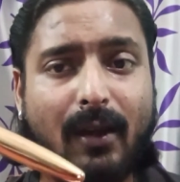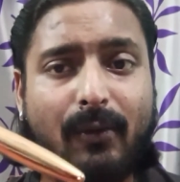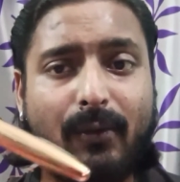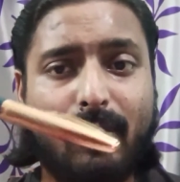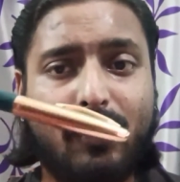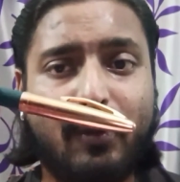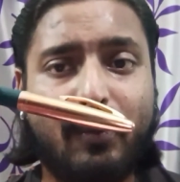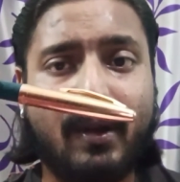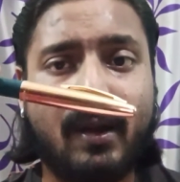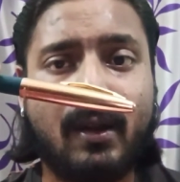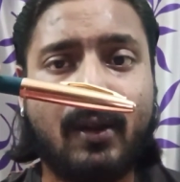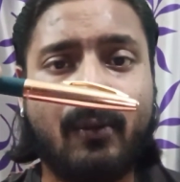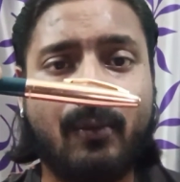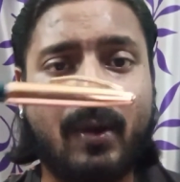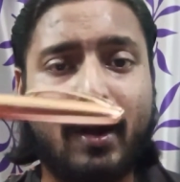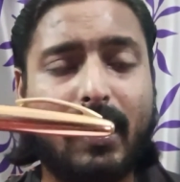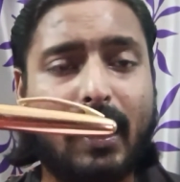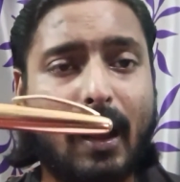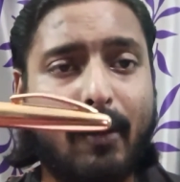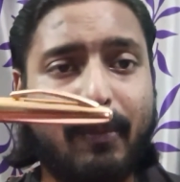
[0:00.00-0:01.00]
it, no matter
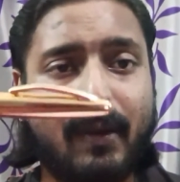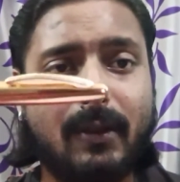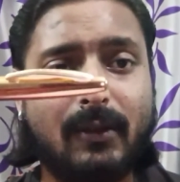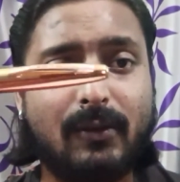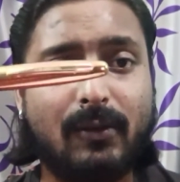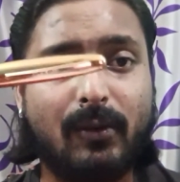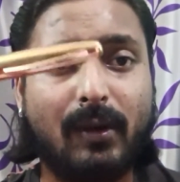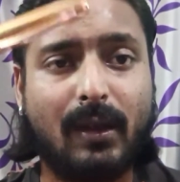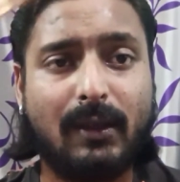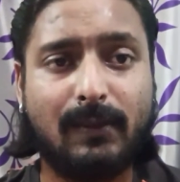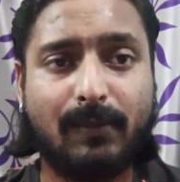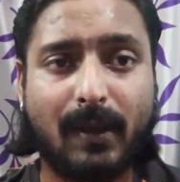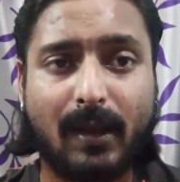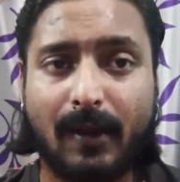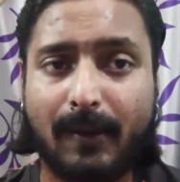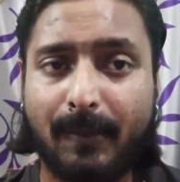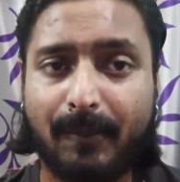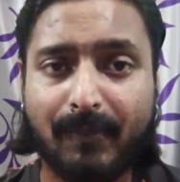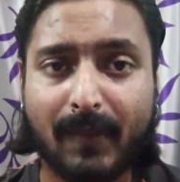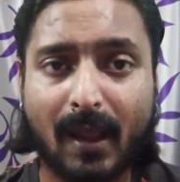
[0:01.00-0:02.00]
what happens to this
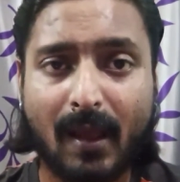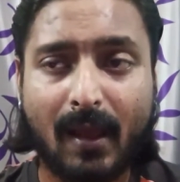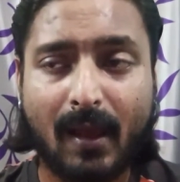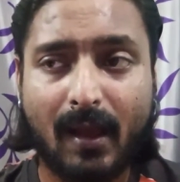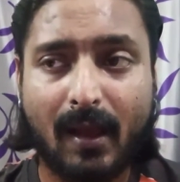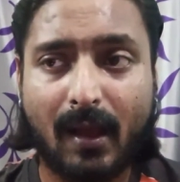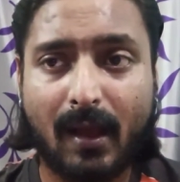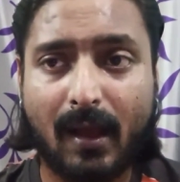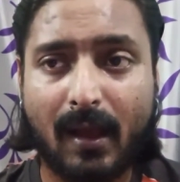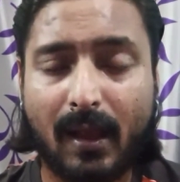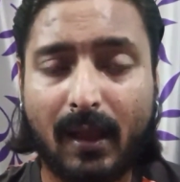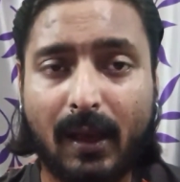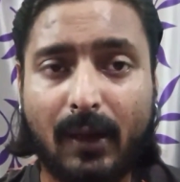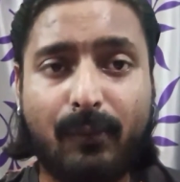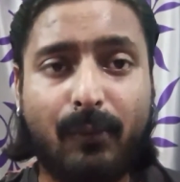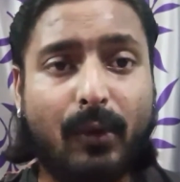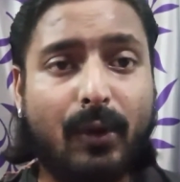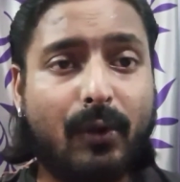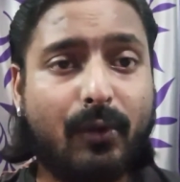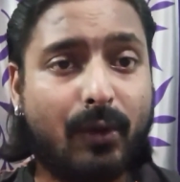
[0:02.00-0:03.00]
pen,
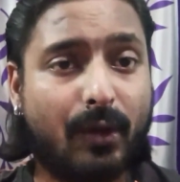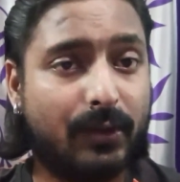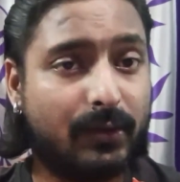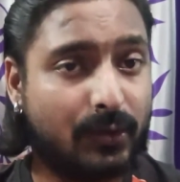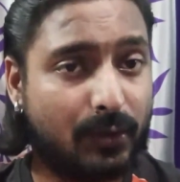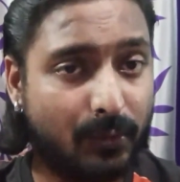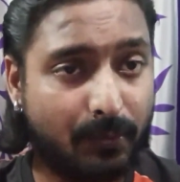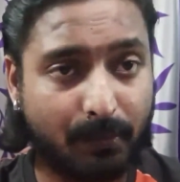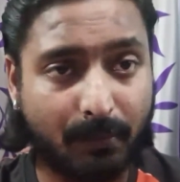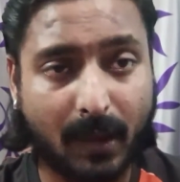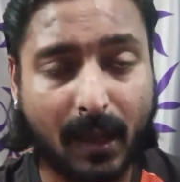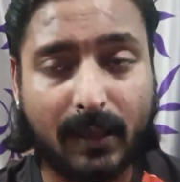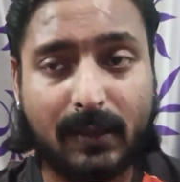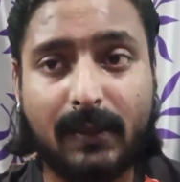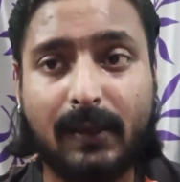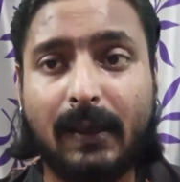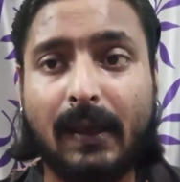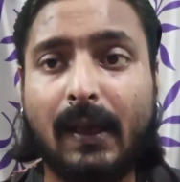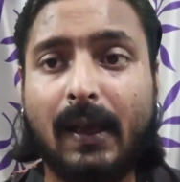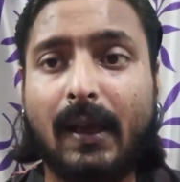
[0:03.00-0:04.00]
it won't cost you
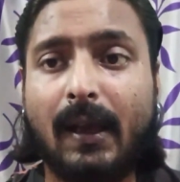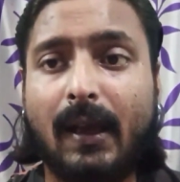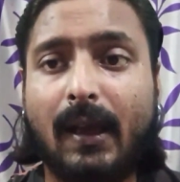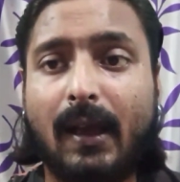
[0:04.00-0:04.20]
much.